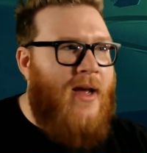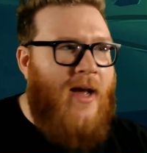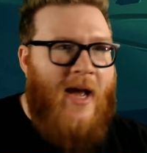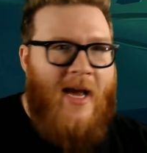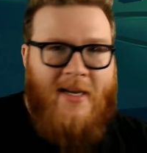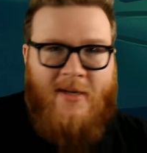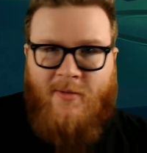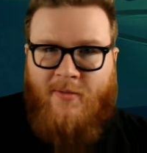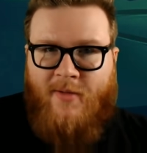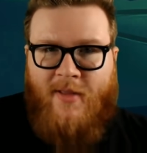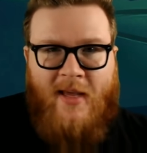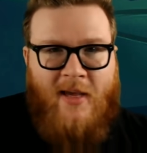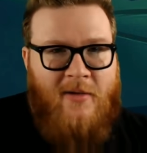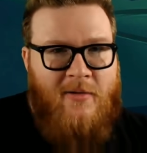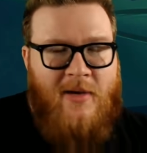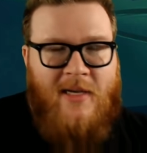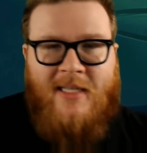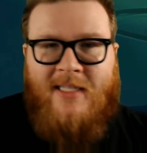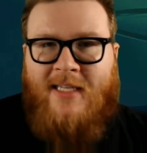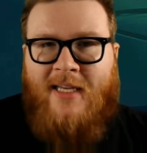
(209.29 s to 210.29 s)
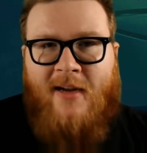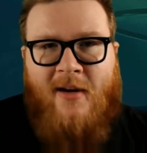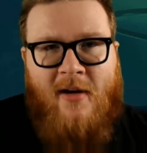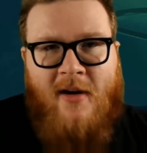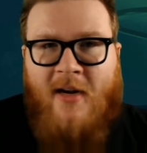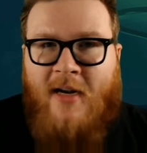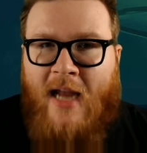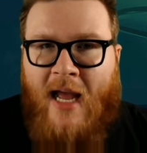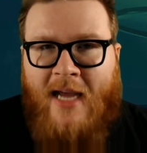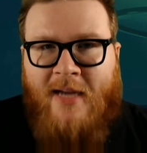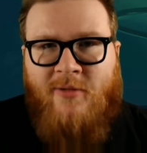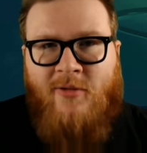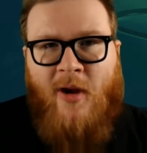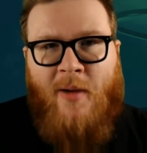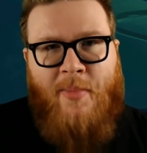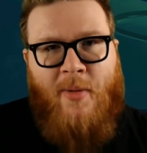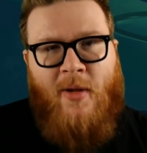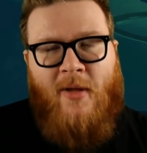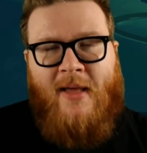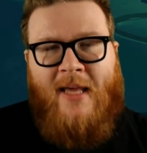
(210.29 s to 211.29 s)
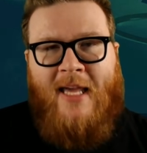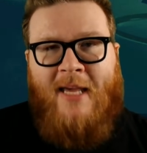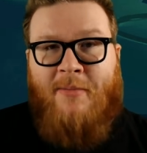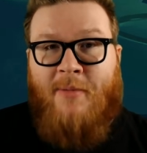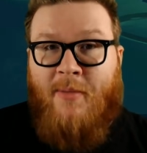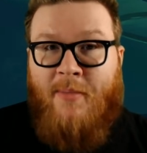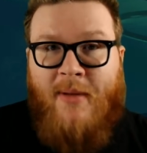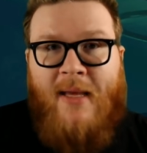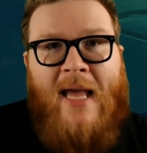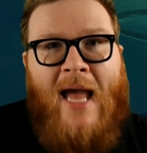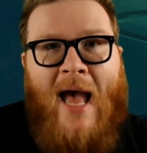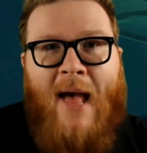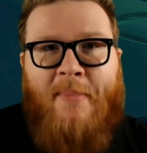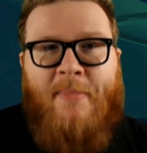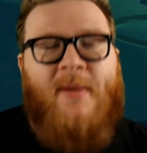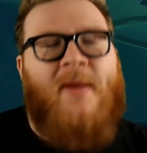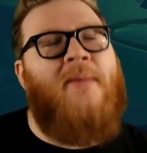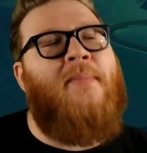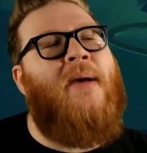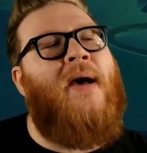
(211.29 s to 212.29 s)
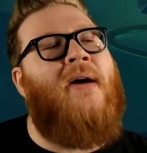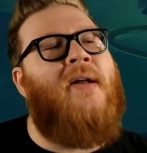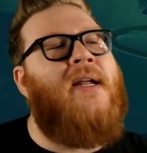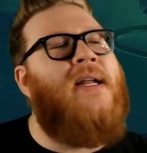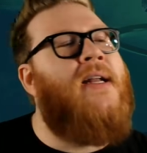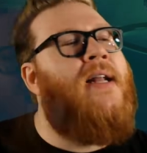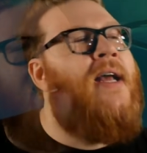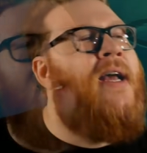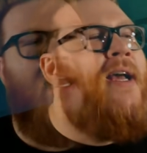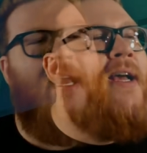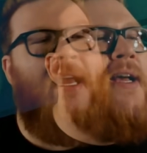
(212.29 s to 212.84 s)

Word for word: I don't think you can sit on a nine drop all game and be happy about it.